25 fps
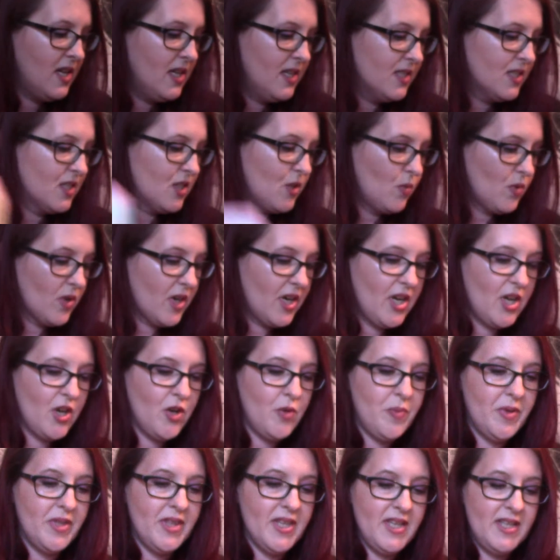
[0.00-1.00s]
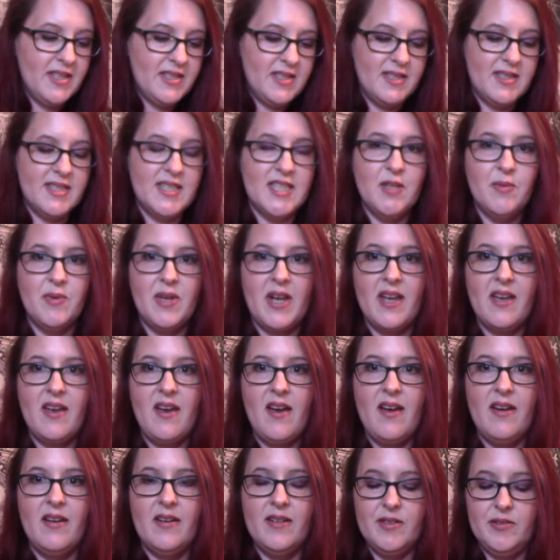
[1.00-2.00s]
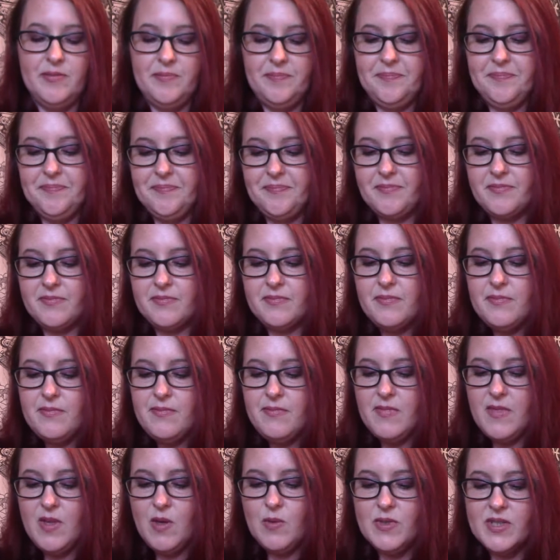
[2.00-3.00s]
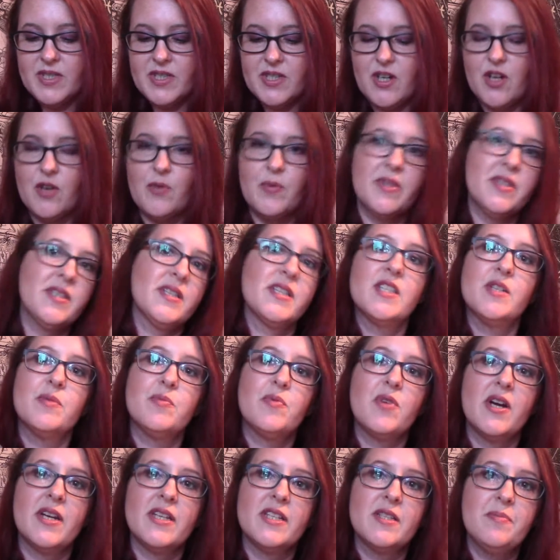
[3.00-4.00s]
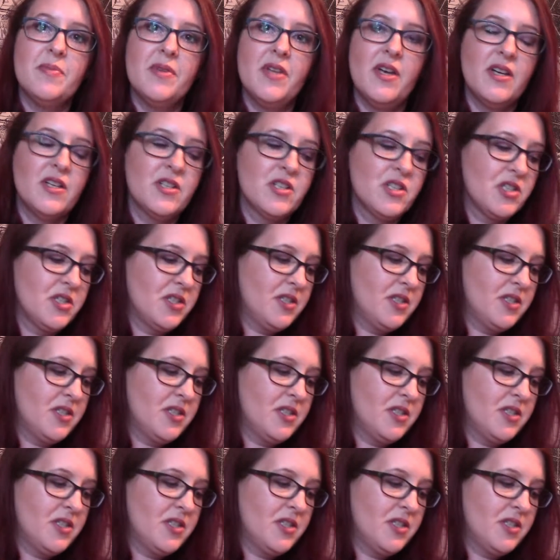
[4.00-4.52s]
So we're going to open these and see what I got. We'll start with the surprise plush.